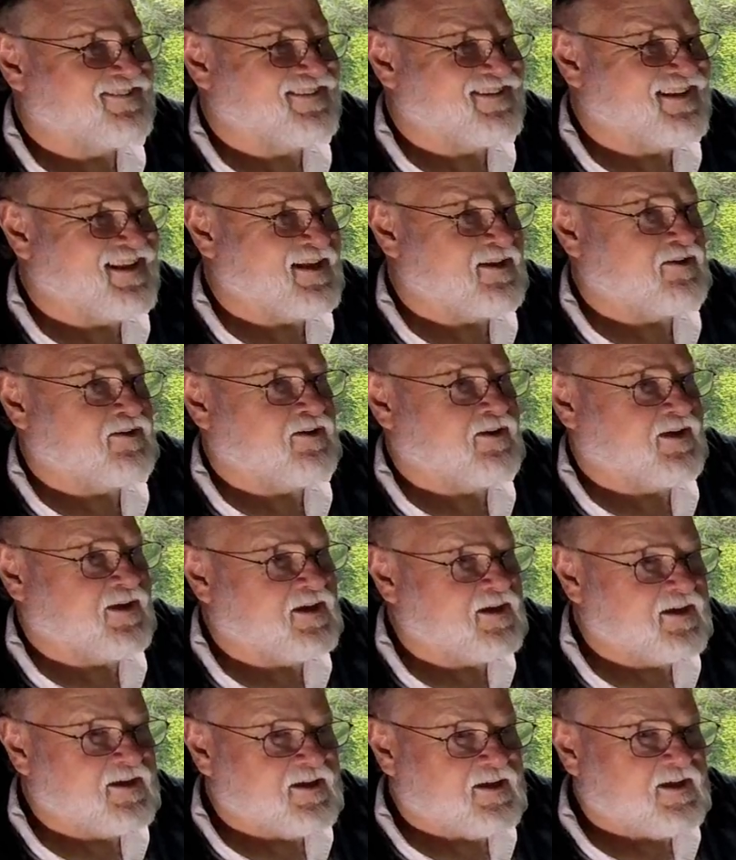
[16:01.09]
literally
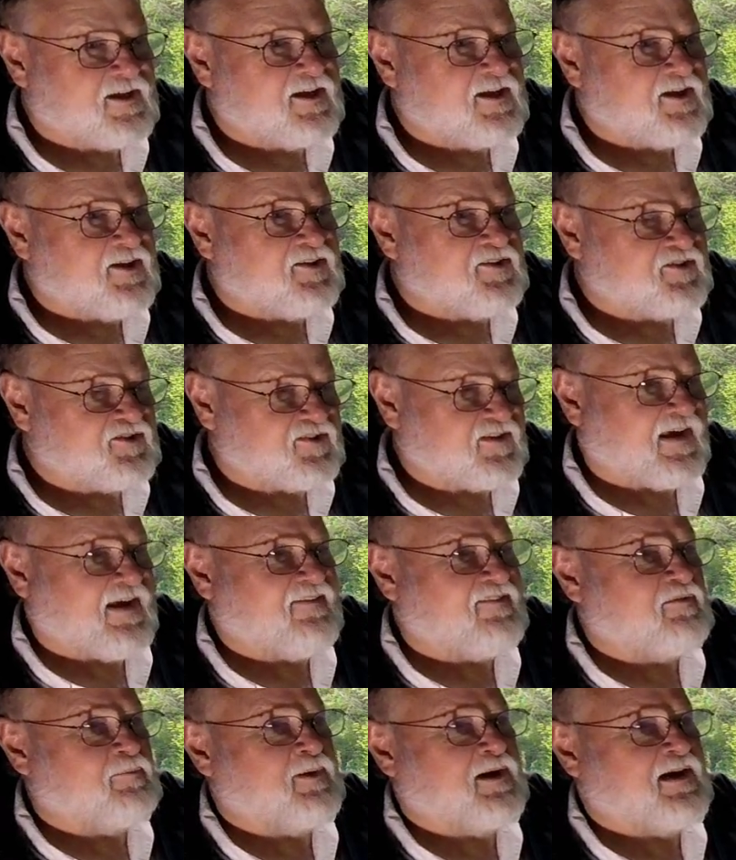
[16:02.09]

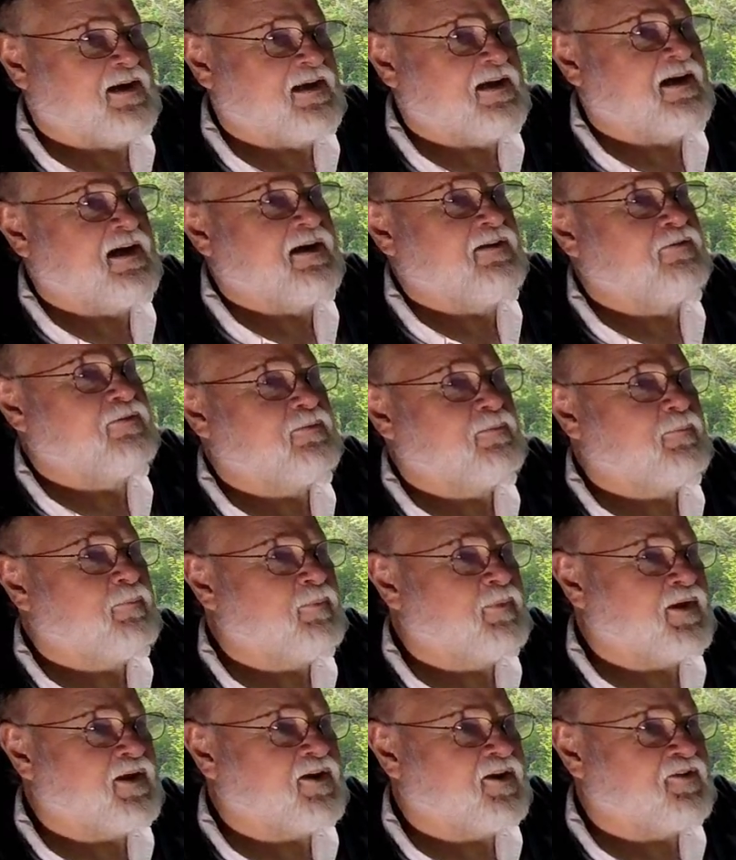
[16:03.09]
saved my life
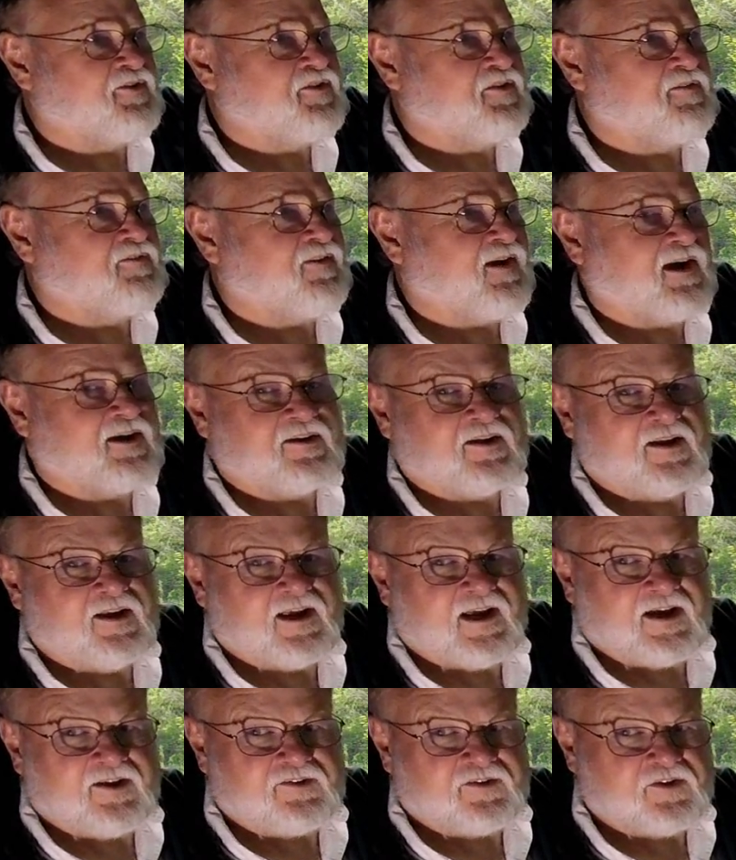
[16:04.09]
because of the fact it
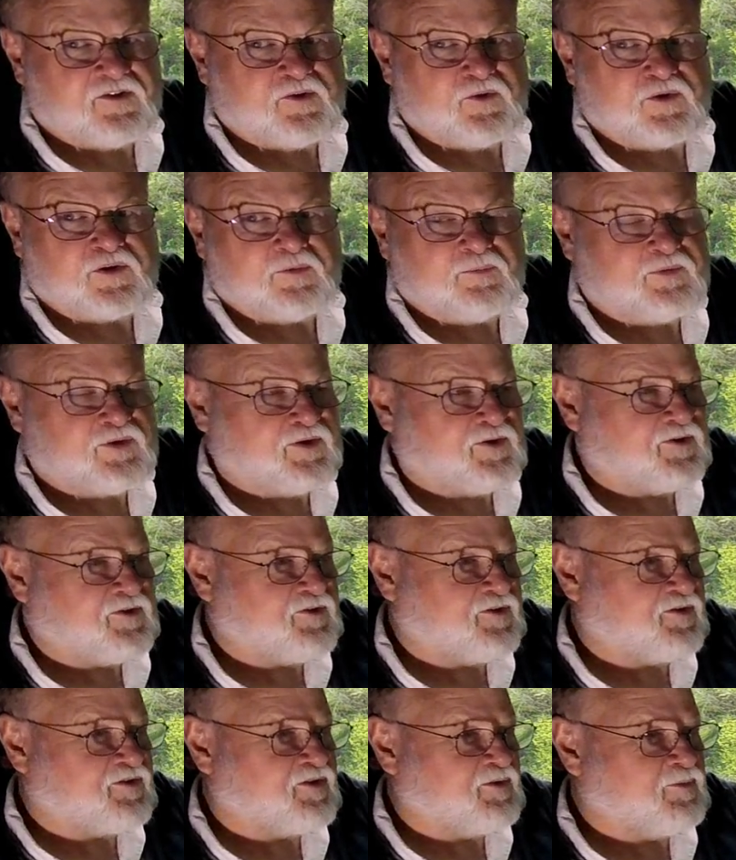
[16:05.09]
has the new computer
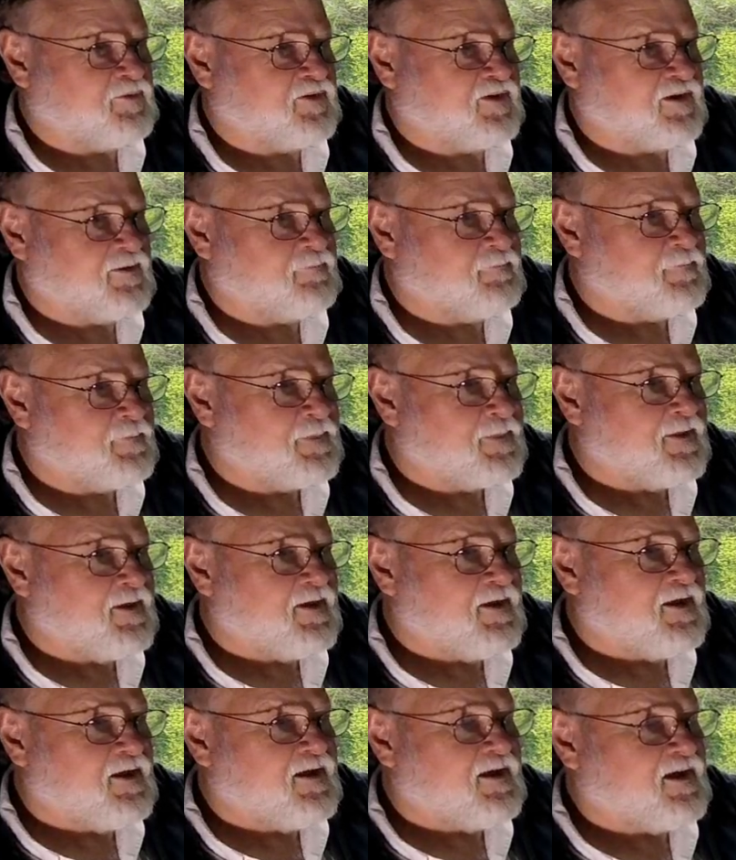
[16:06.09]
systems in.
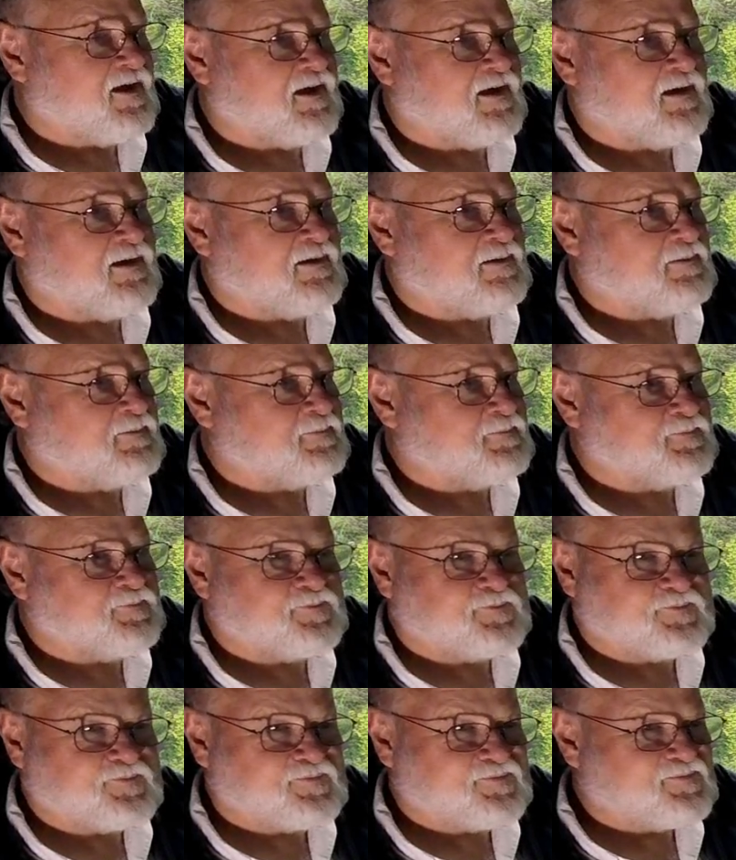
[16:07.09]
And
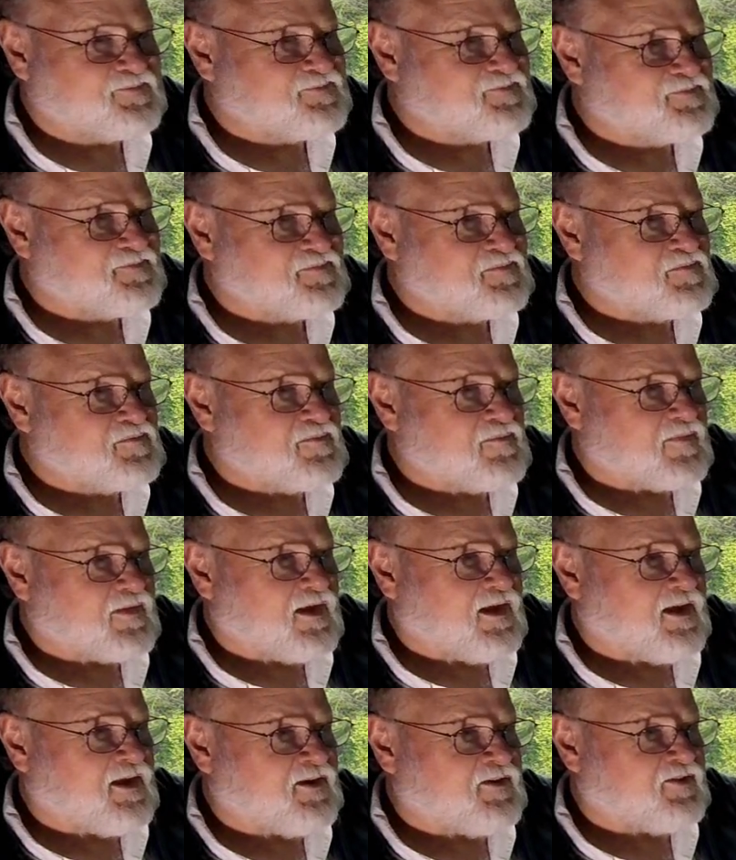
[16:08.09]

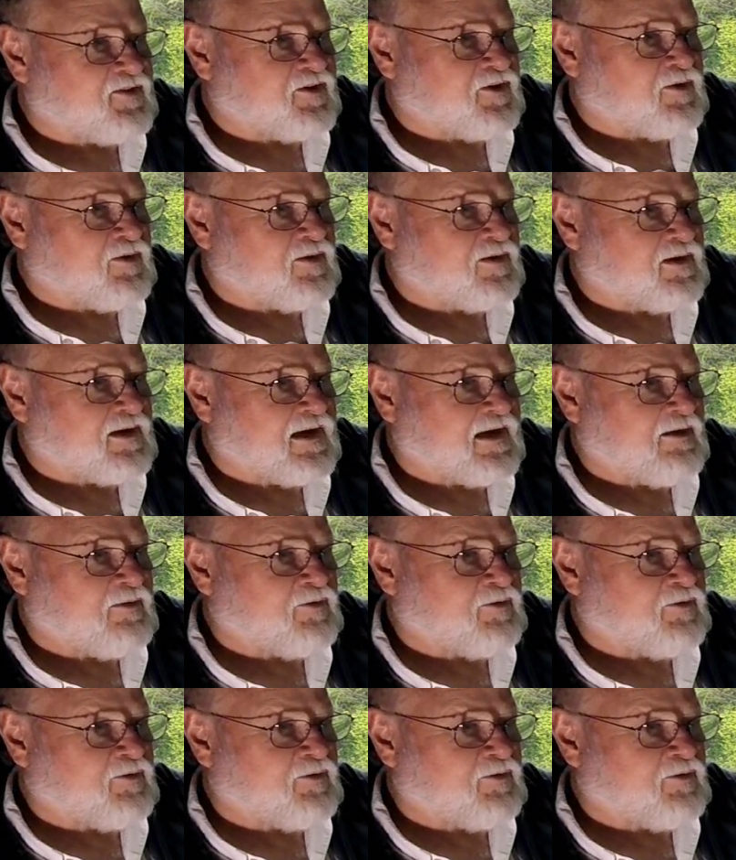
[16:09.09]
so I